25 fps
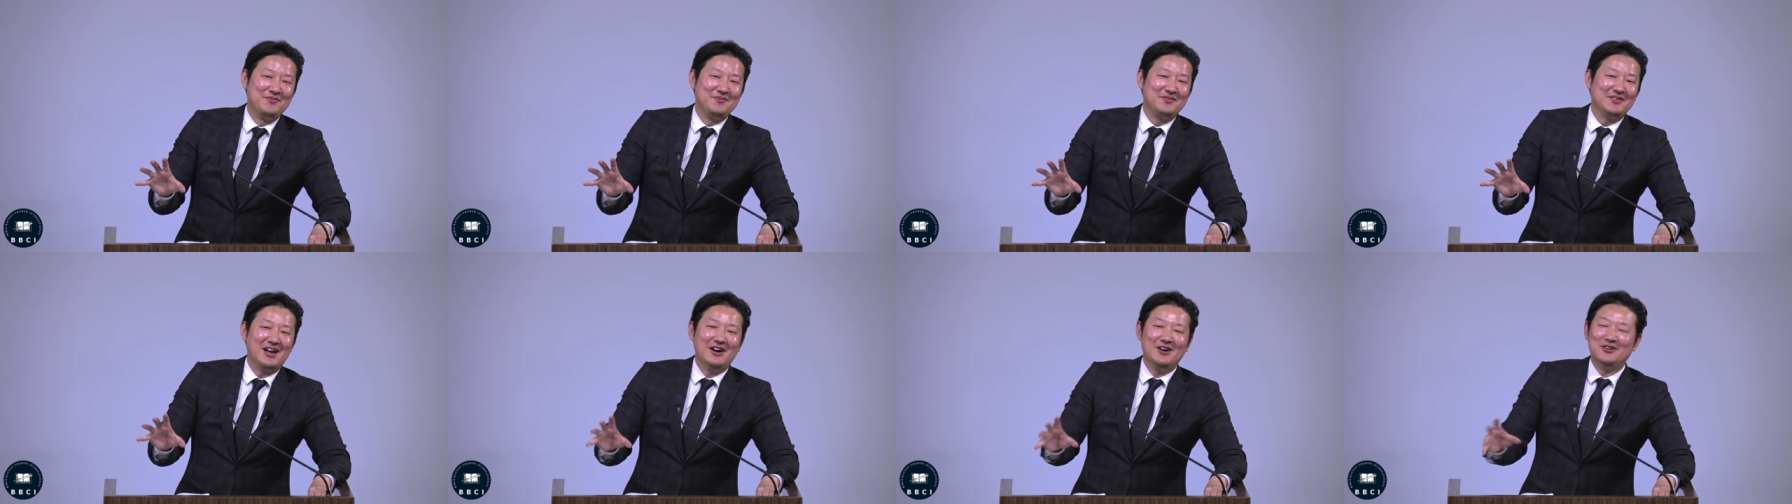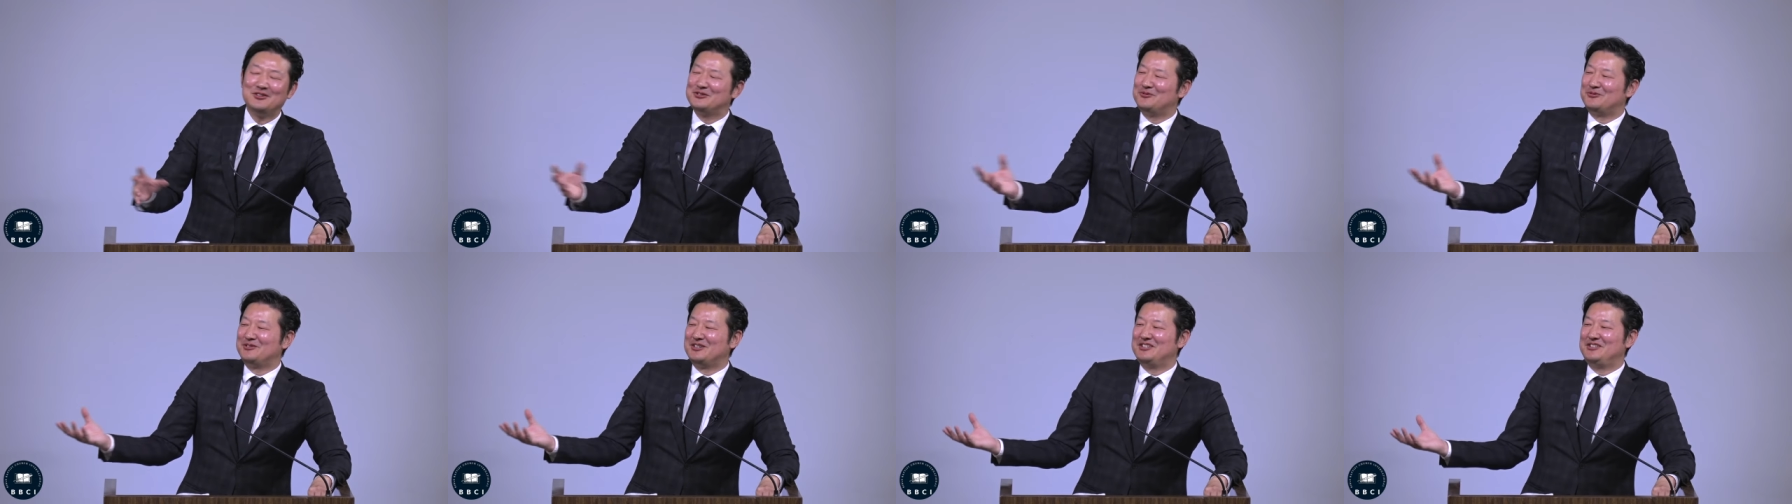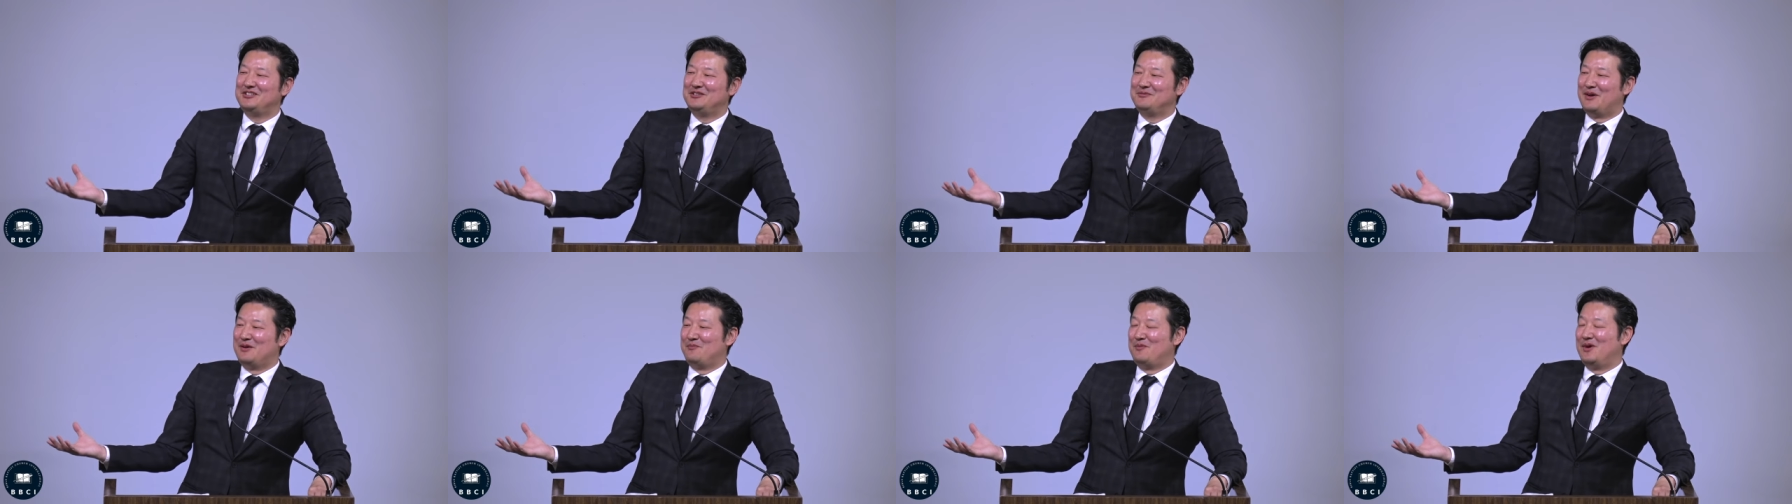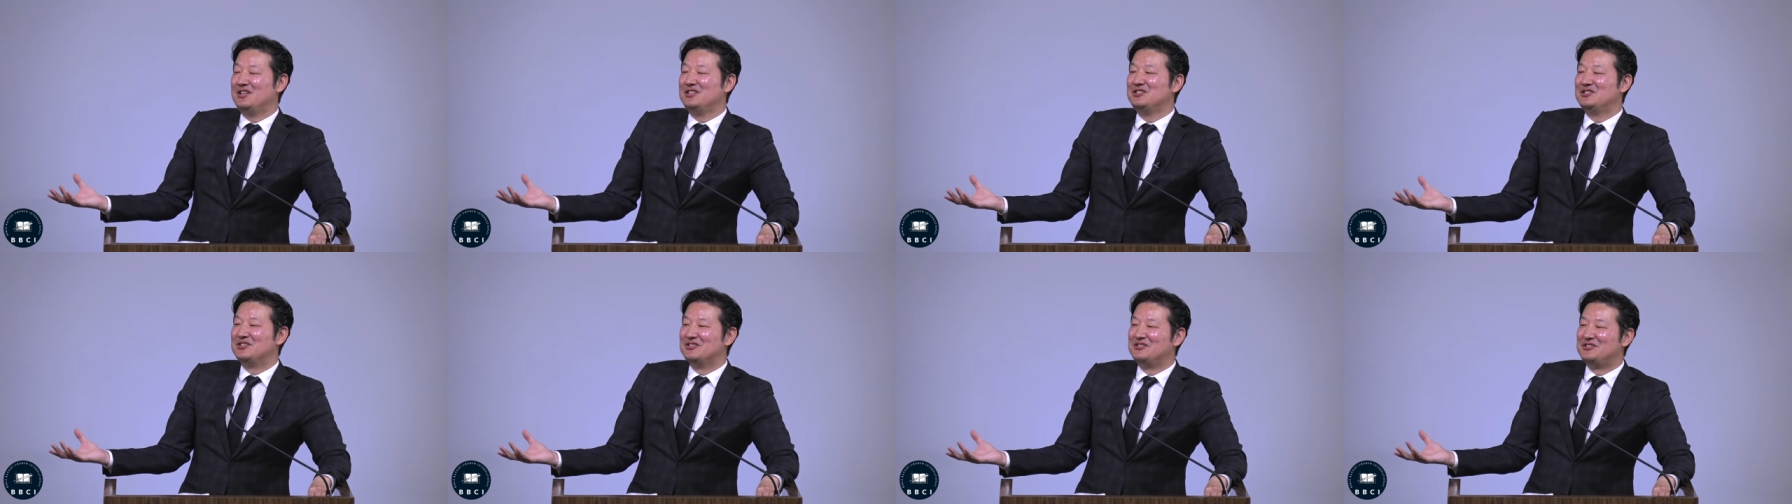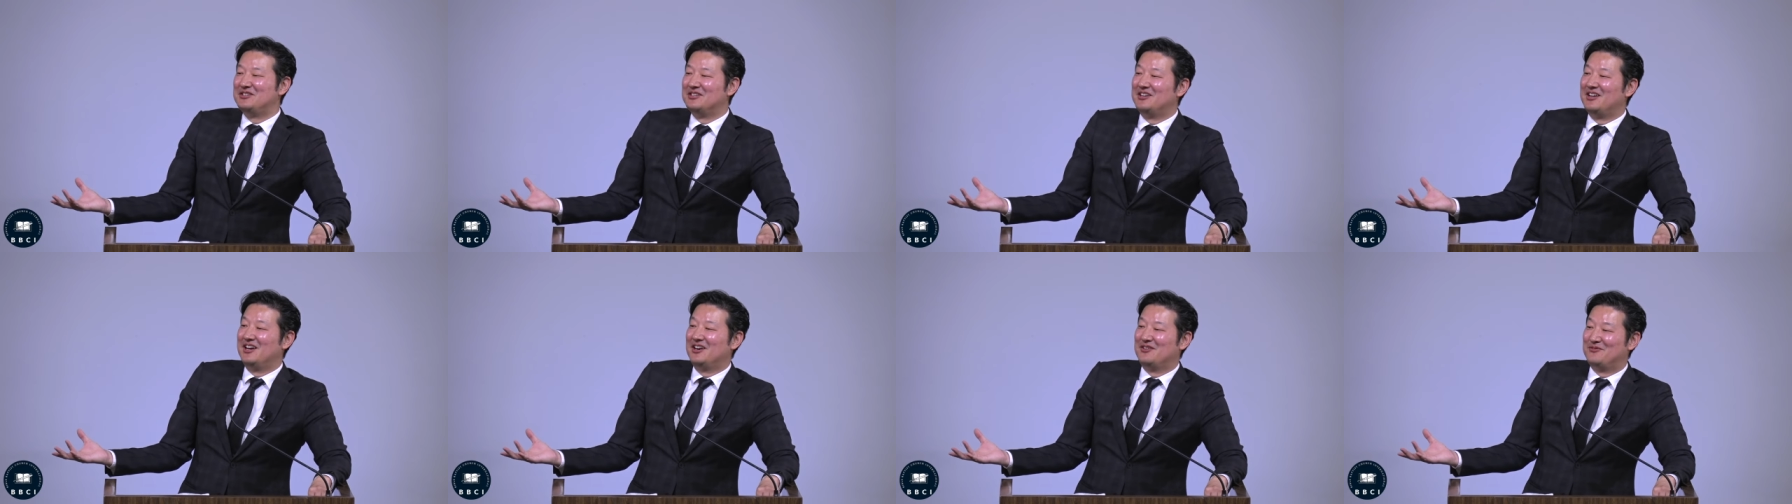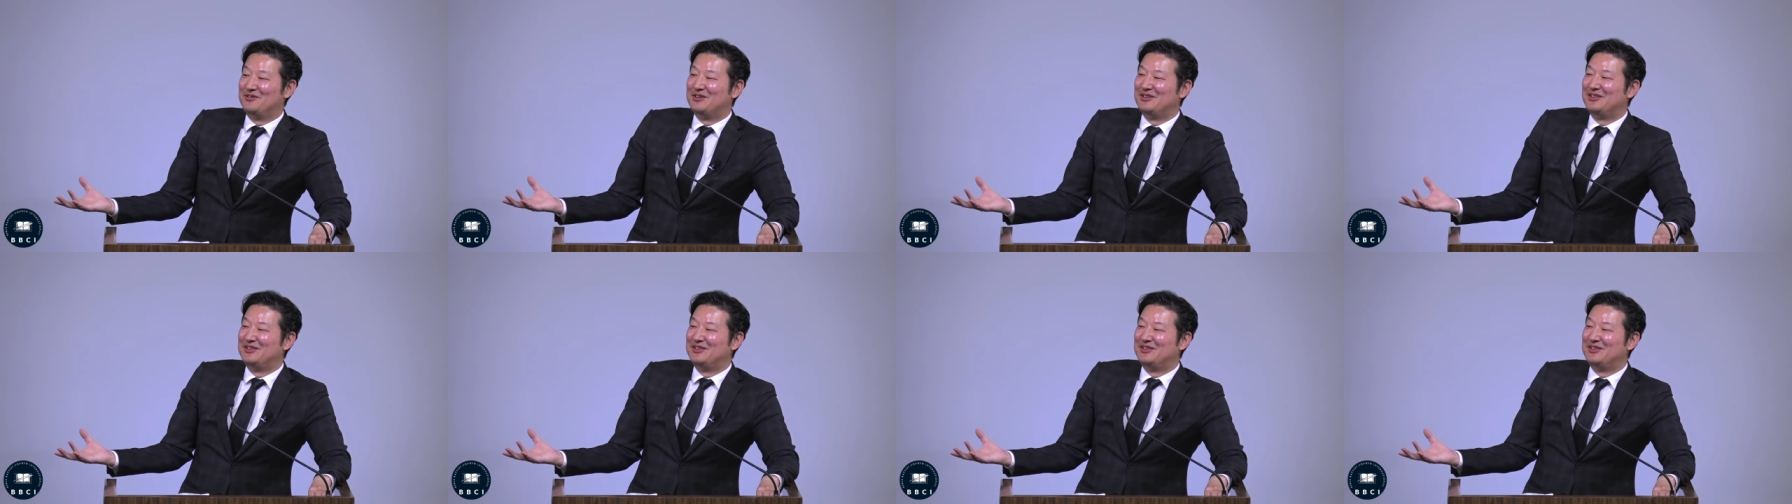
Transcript: I also want to see my mentions in heaven.